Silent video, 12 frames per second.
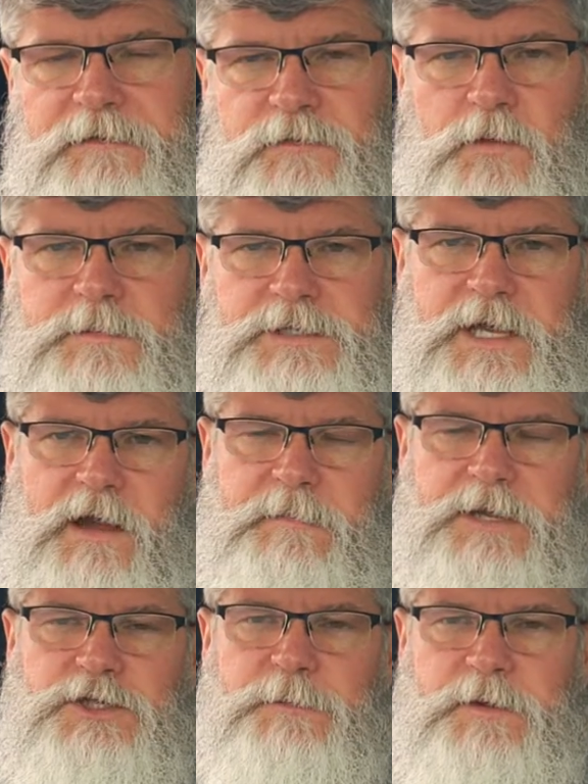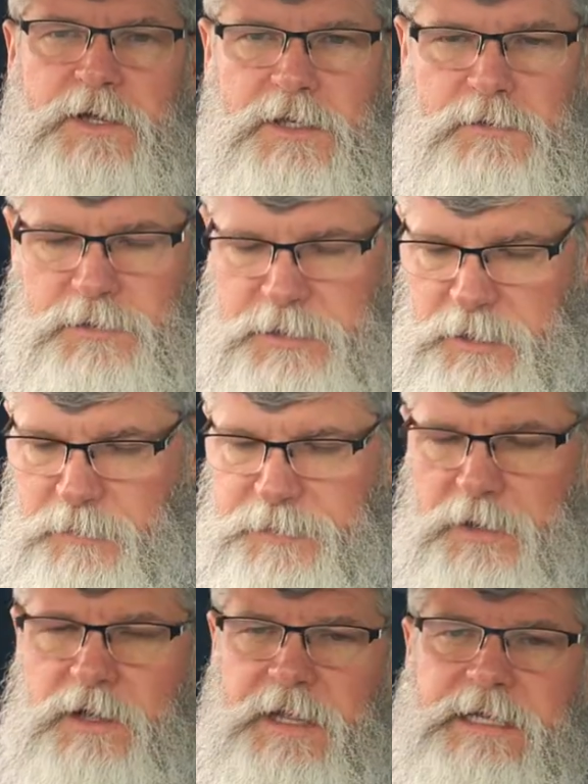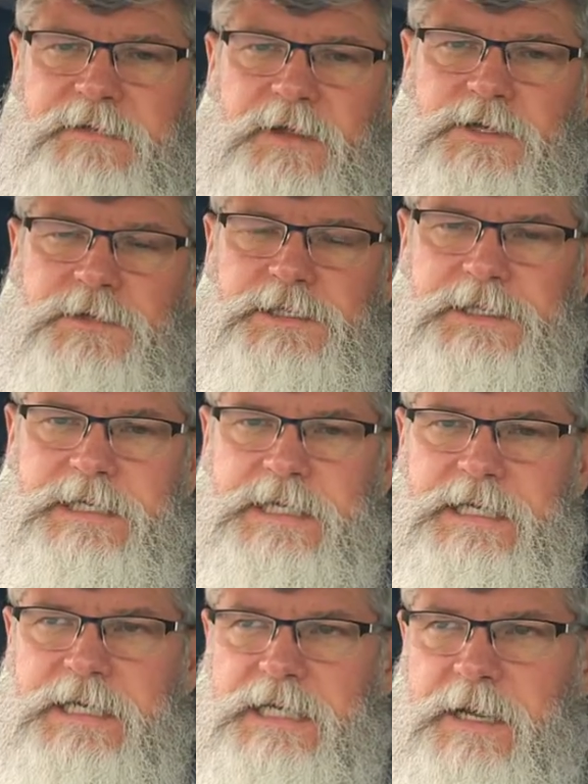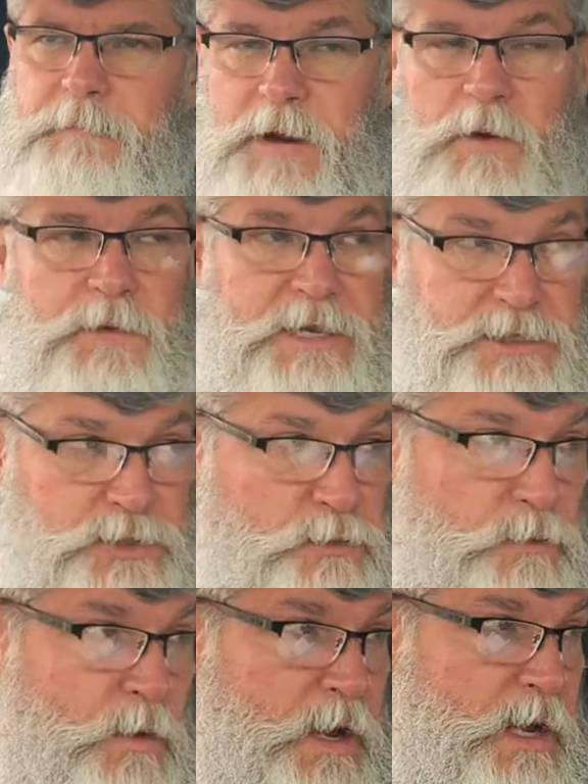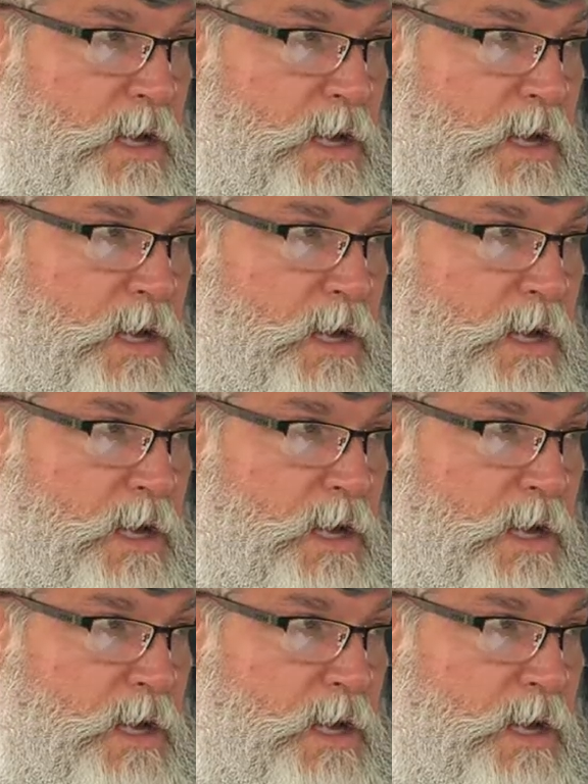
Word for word: forms a government to deal with their collective interest. But we do